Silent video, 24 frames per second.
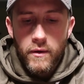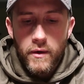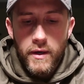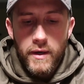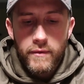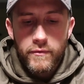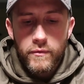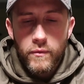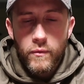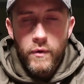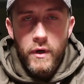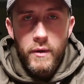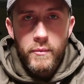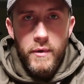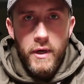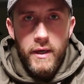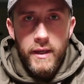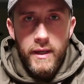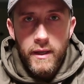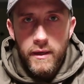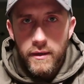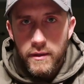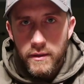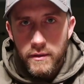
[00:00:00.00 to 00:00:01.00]
don't have to worry about
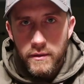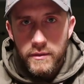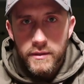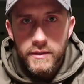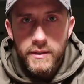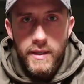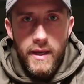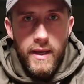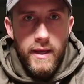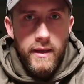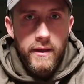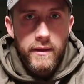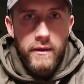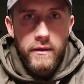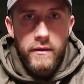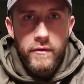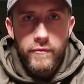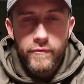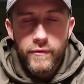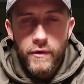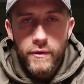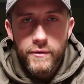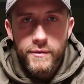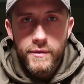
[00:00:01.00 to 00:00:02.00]
getting a stake into
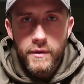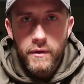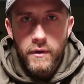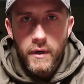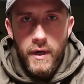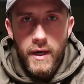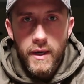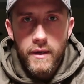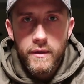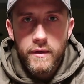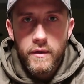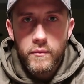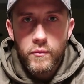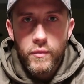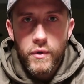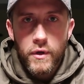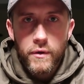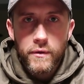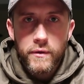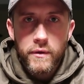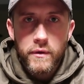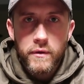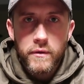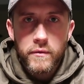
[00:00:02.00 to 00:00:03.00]
frozen ground. I've
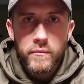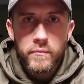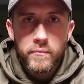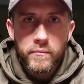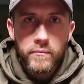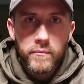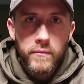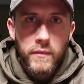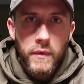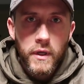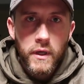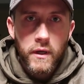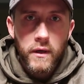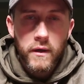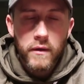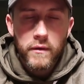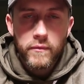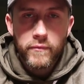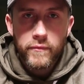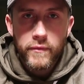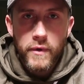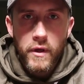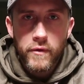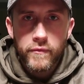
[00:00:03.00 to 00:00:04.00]
broken uh,
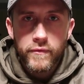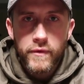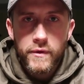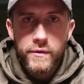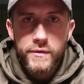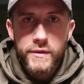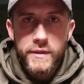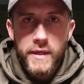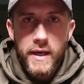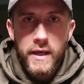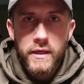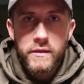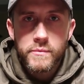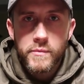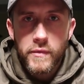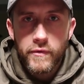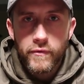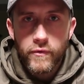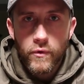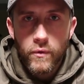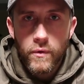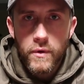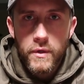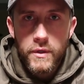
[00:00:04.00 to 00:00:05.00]
a few stakes
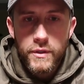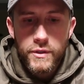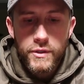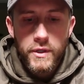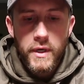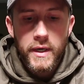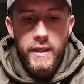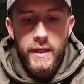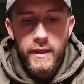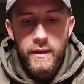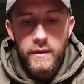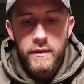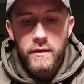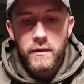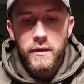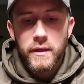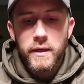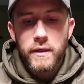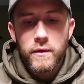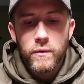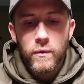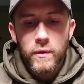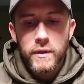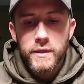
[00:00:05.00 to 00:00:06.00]
before trying to get the
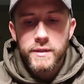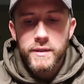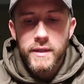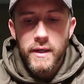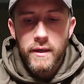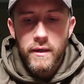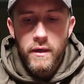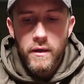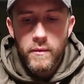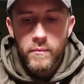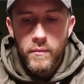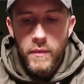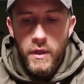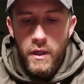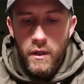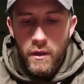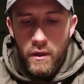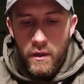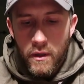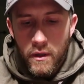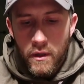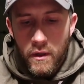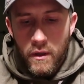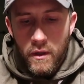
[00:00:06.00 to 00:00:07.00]
decoy set up.
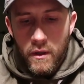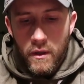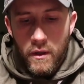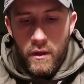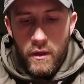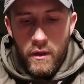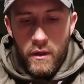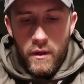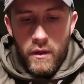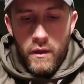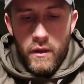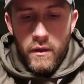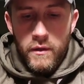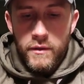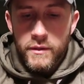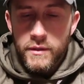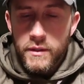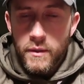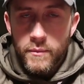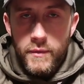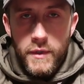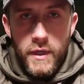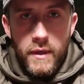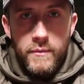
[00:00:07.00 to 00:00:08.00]

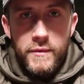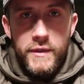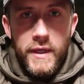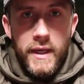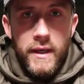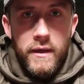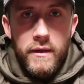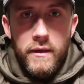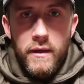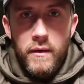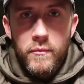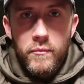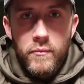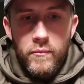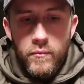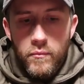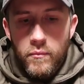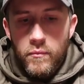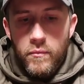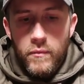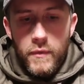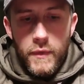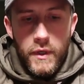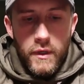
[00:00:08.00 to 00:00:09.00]
Sometimes they end up,
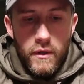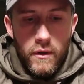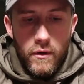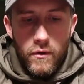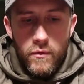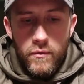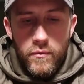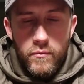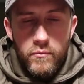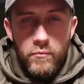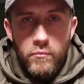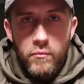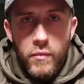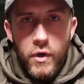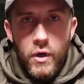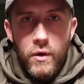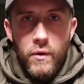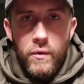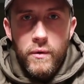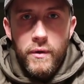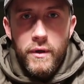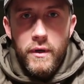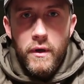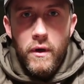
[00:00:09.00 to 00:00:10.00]
you know,
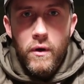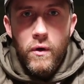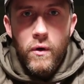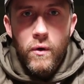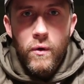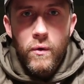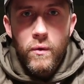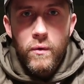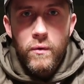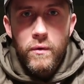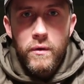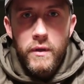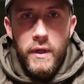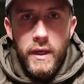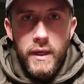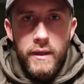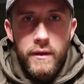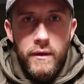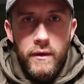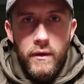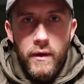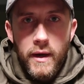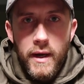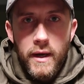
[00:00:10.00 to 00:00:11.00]
burrowing a hole in
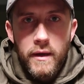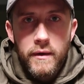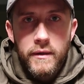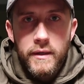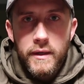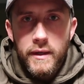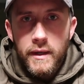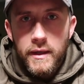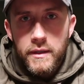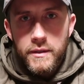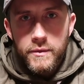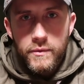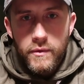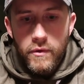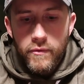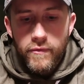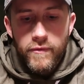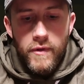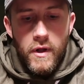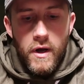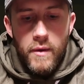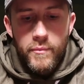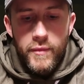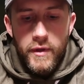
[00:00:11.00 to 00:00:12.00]
the ground that gets real
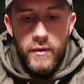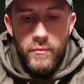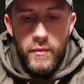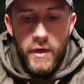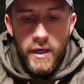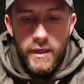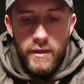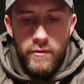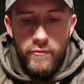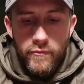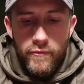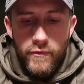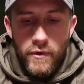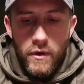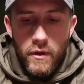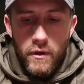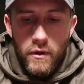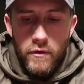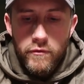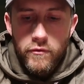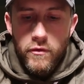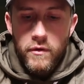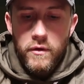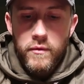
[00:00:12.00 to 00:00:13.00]
floppy, might even fall
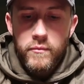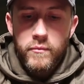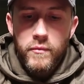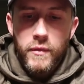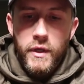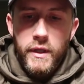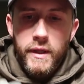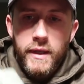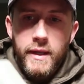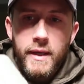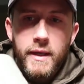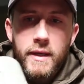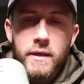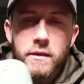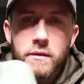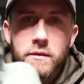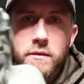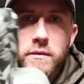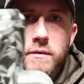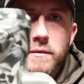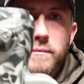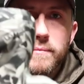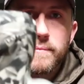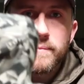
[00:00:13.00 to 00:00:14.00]
over. But
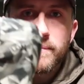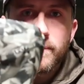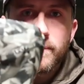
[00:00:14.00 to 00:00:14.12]
this,